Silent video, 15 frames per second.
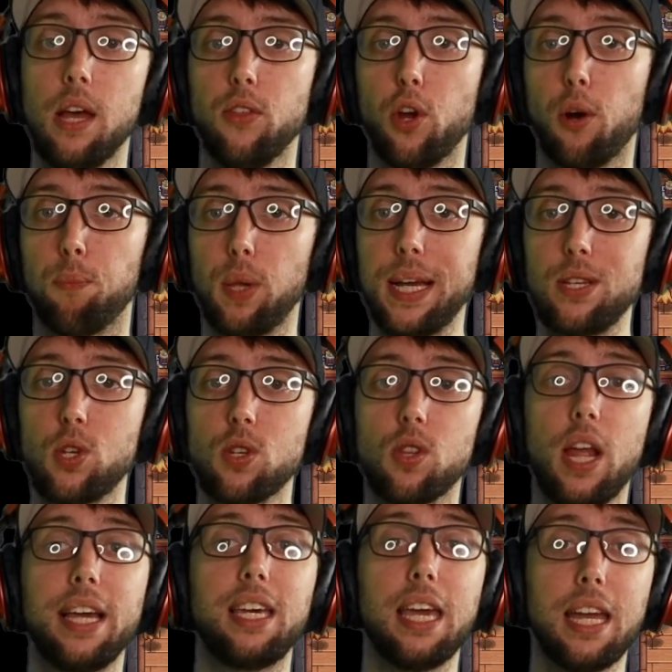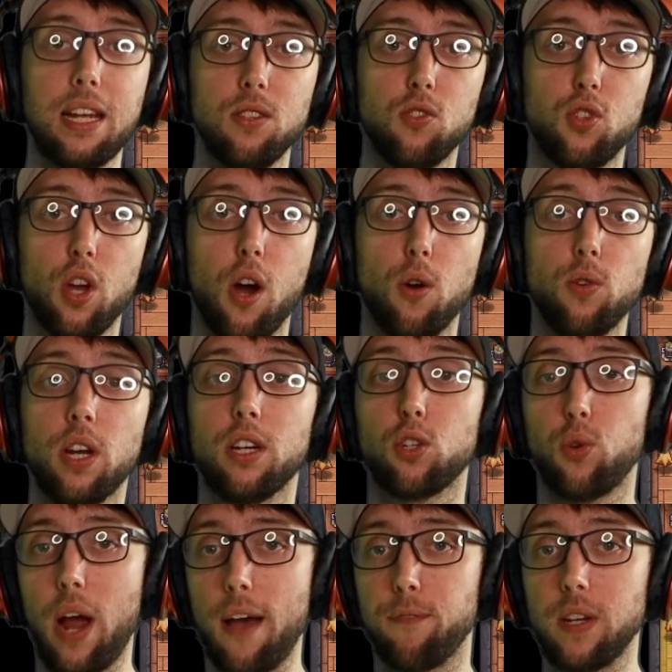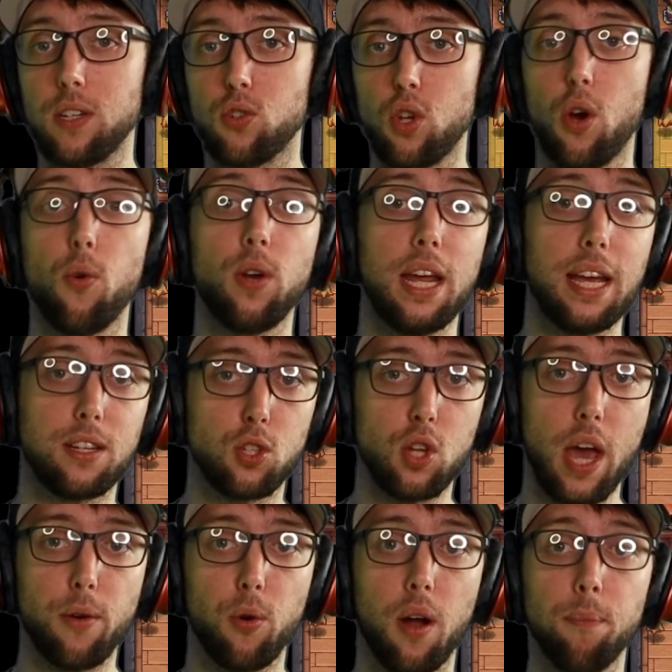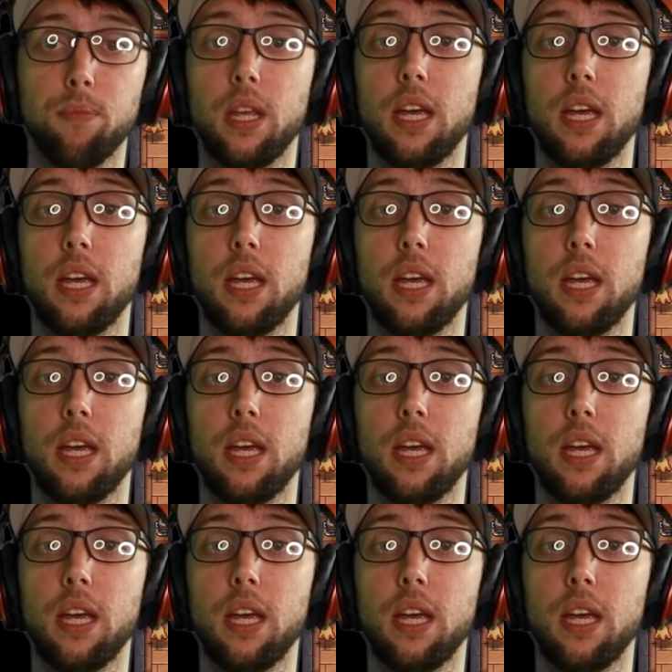There are places like Inn Zone, Crafting Zone, etc.